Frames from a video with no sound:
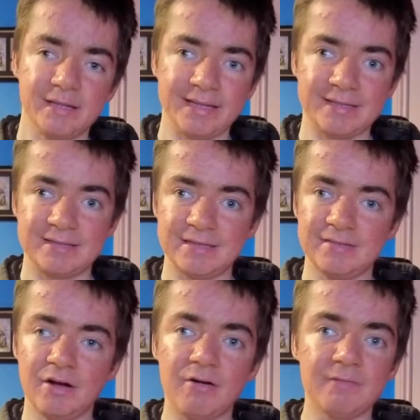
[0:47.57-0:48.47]
It did
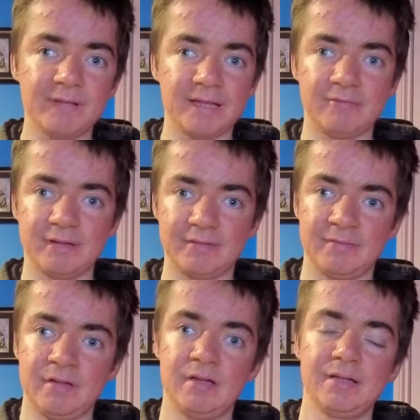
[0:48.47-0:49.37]
not fit
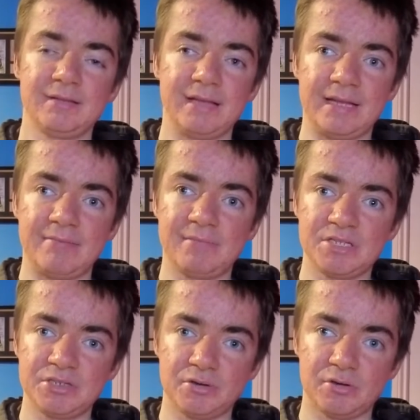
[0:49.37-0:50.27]
with their
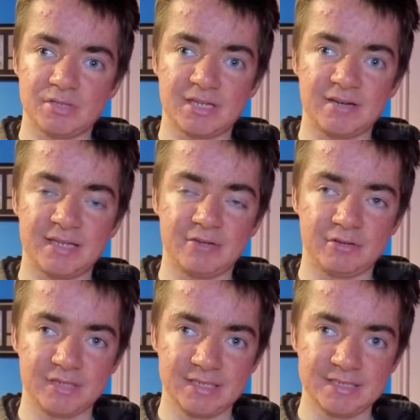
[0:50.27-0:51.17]
mature target
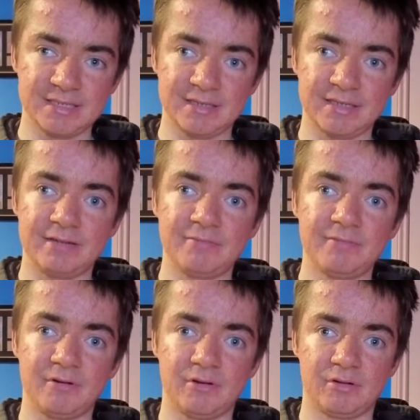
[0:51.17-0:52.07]
audience that they're going
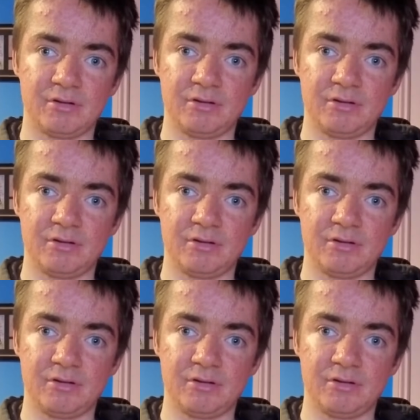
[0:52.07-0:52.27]
for at